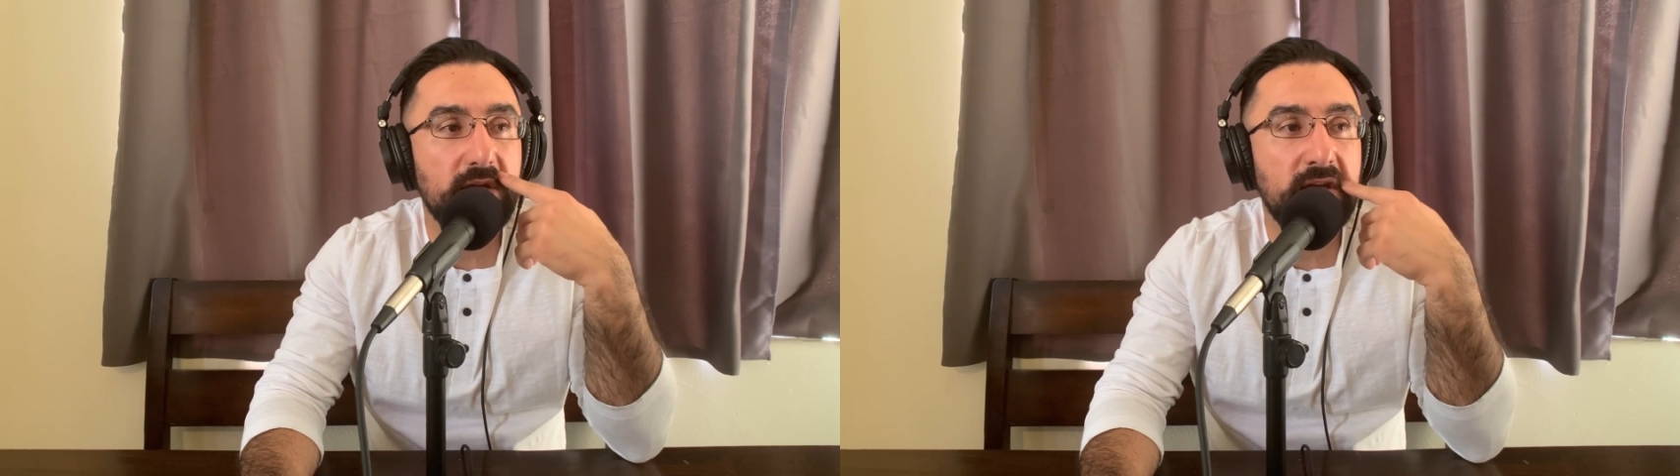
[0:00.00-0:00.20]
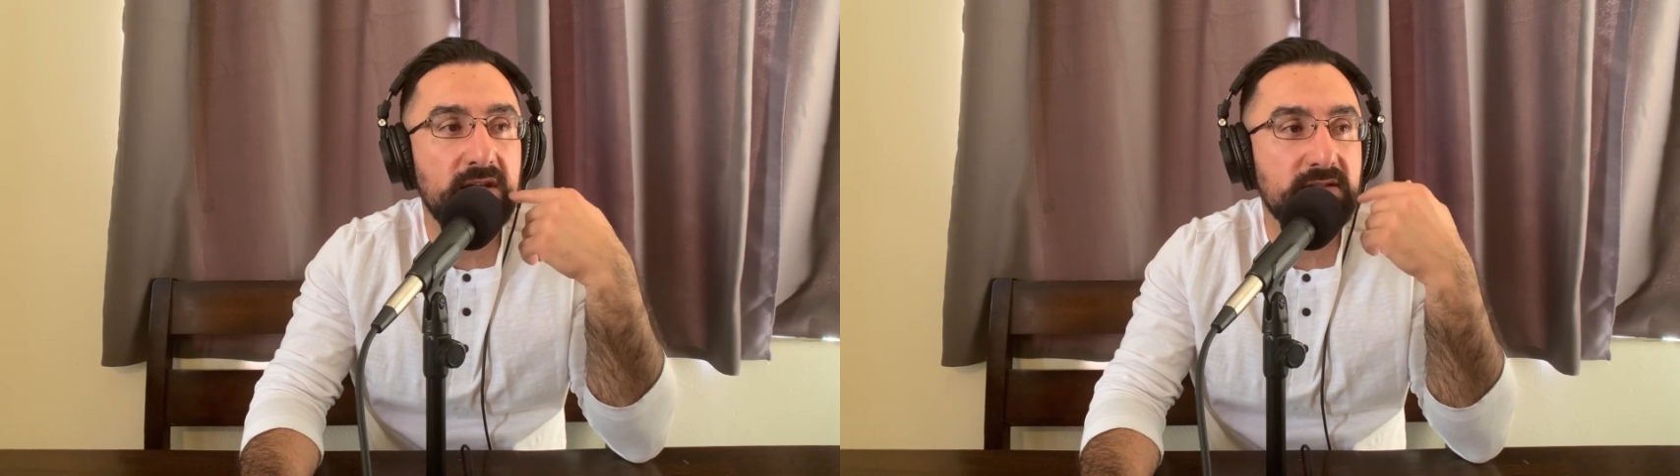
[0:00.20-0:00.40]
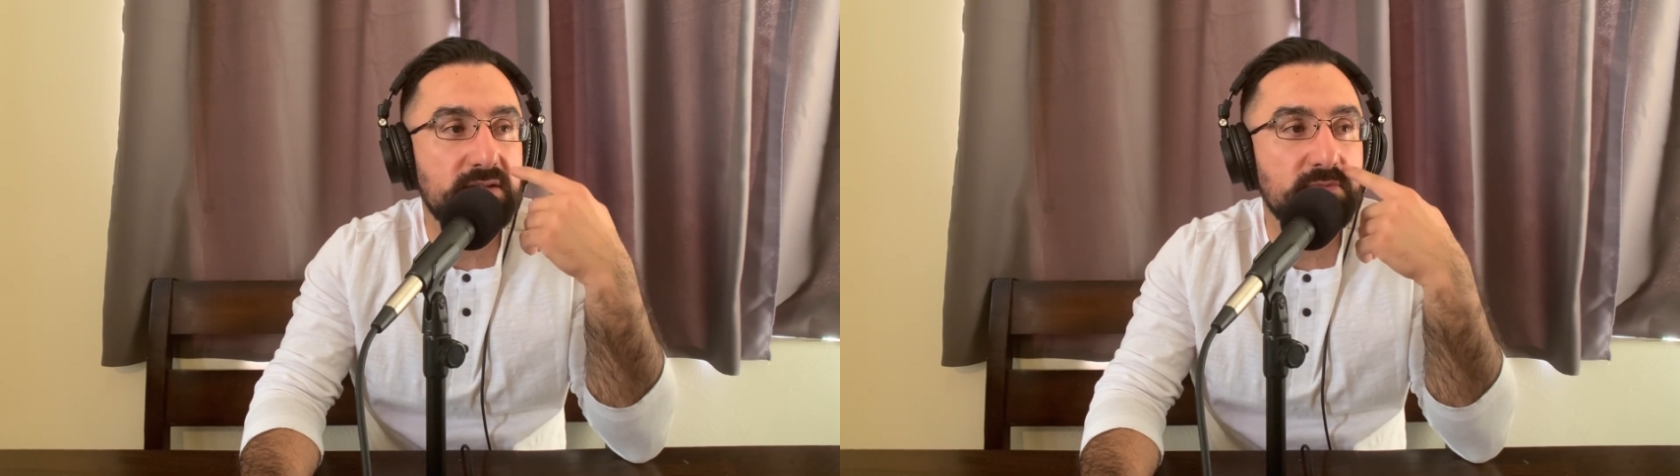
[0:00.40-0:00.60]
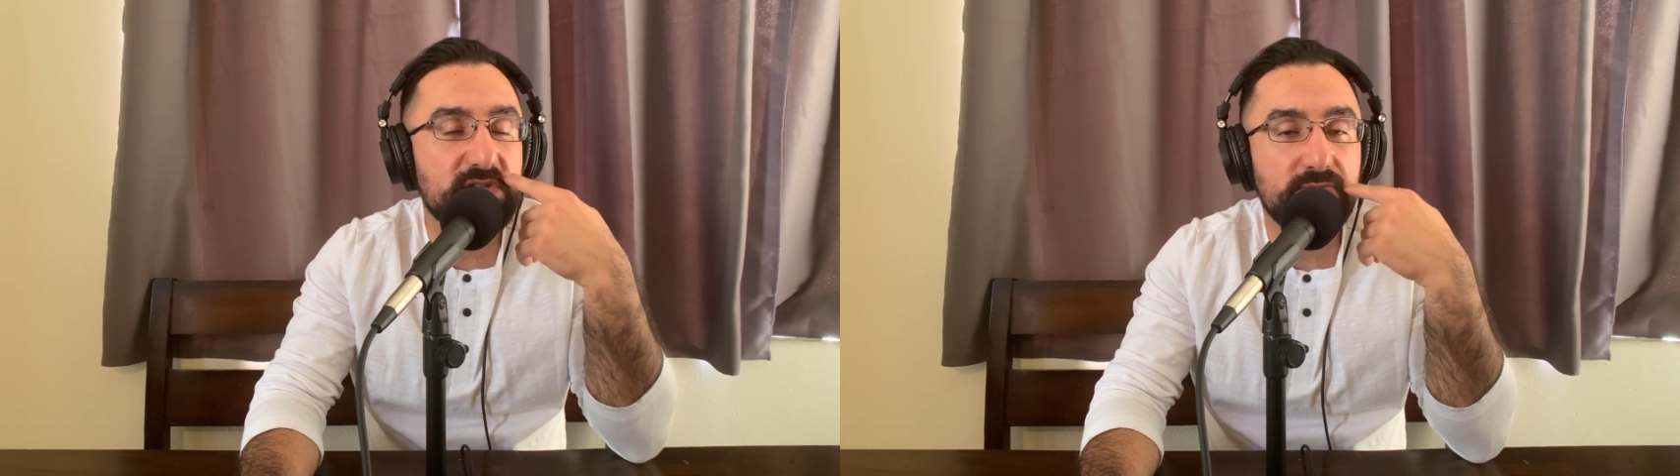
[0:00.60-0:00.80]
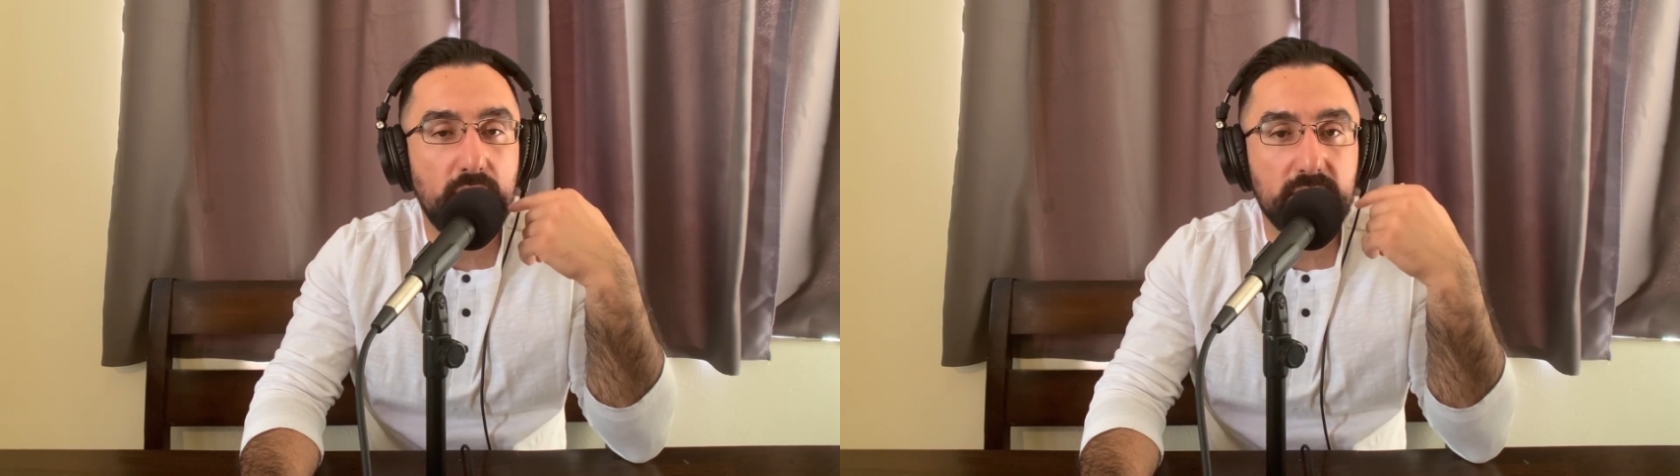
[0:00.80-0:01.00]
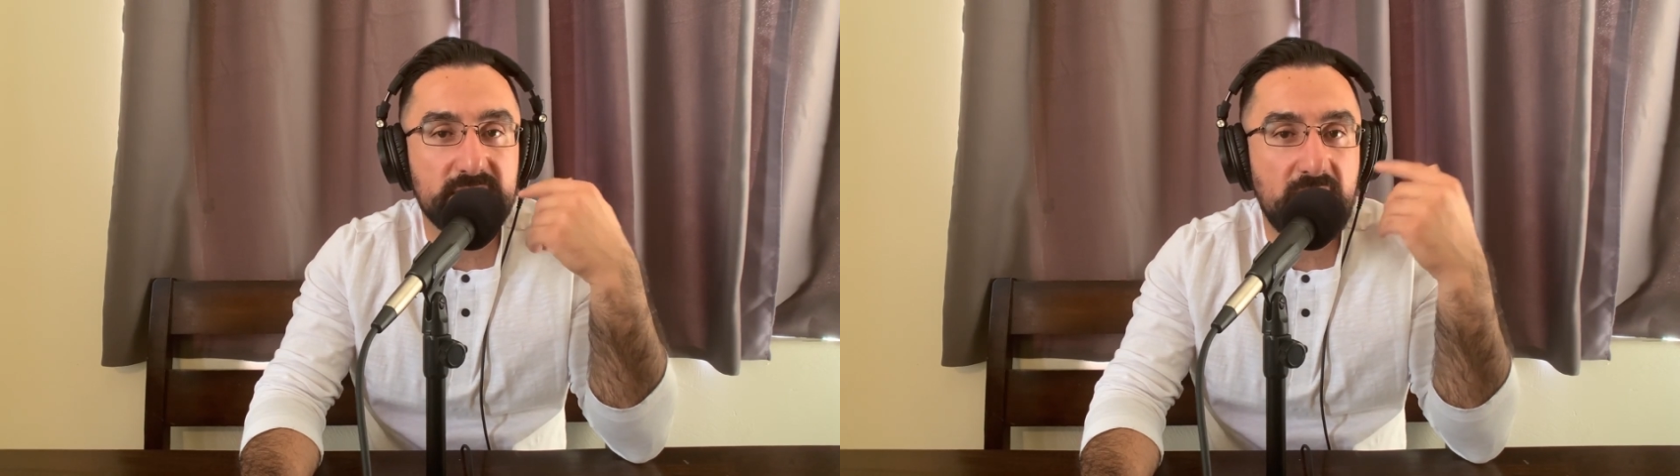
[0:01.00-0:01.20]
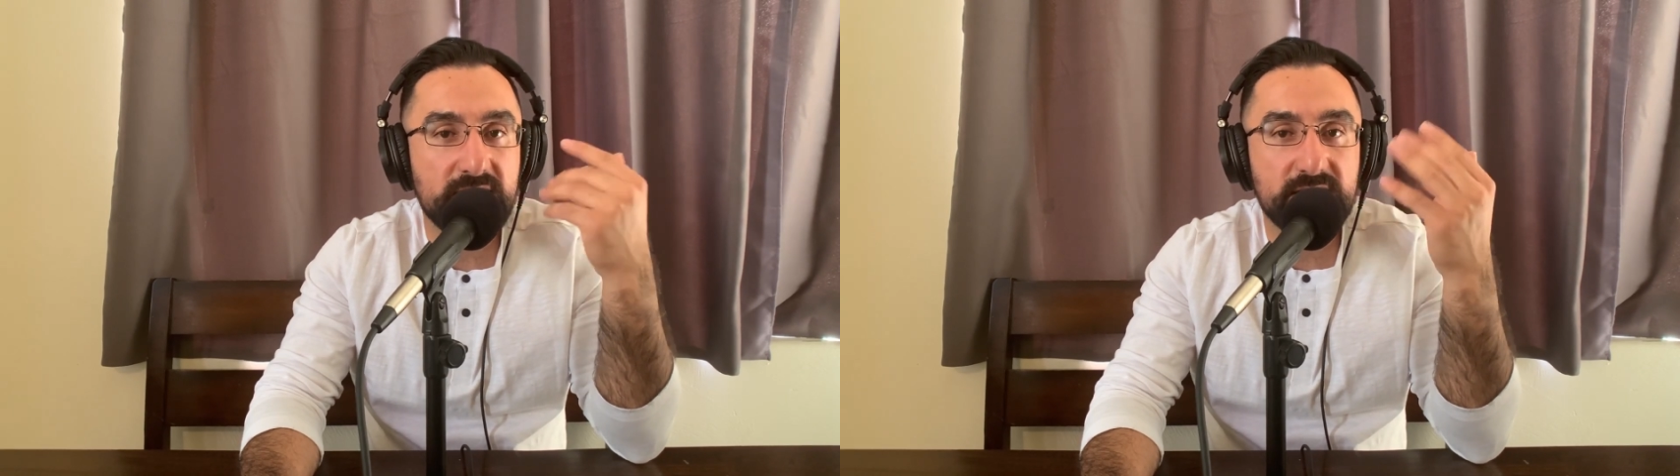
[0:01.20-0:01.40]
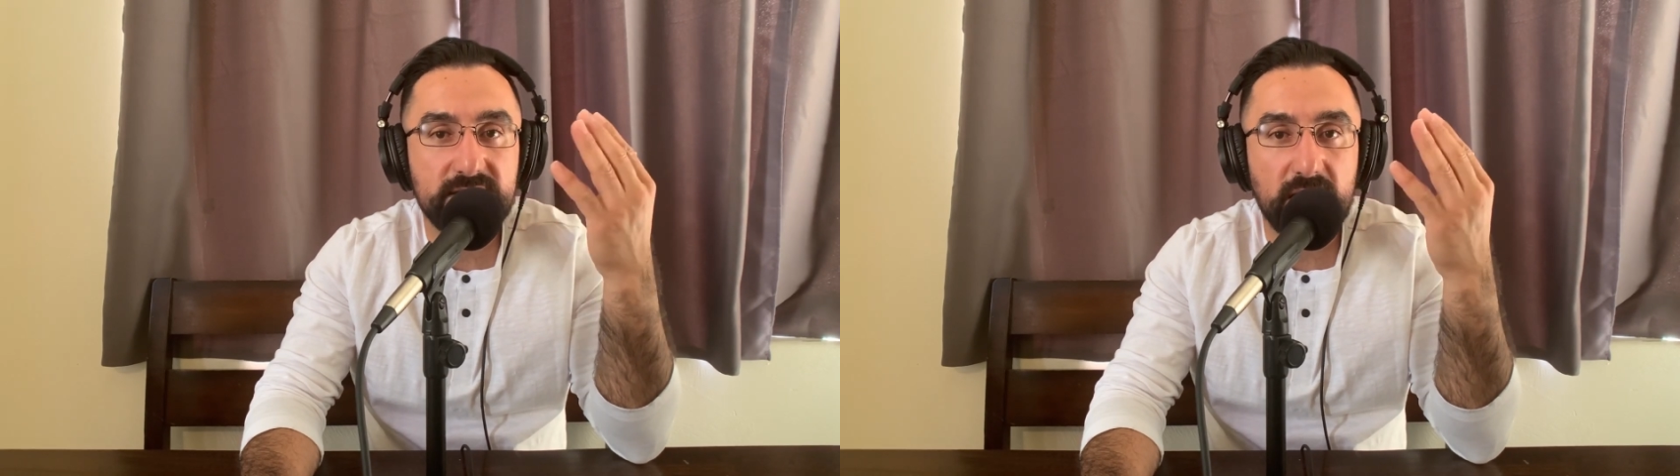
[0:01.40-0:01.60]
getting some small task